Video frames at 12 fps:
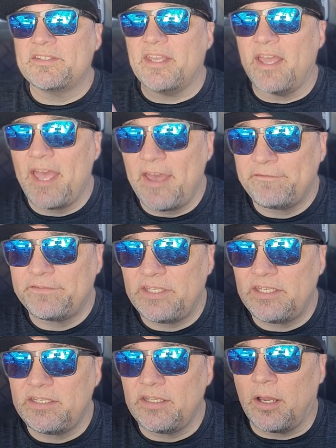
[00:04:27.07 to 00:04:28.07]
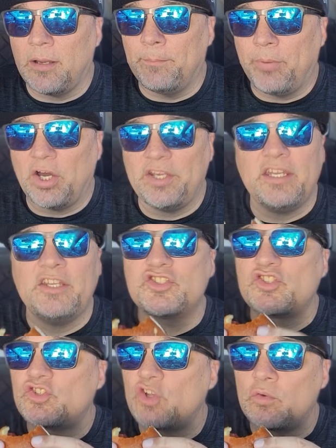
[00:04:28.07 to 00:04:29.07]
it's a hefty bun, and
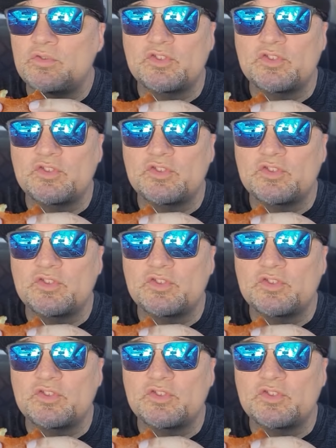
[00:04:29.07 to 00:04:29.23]
it's so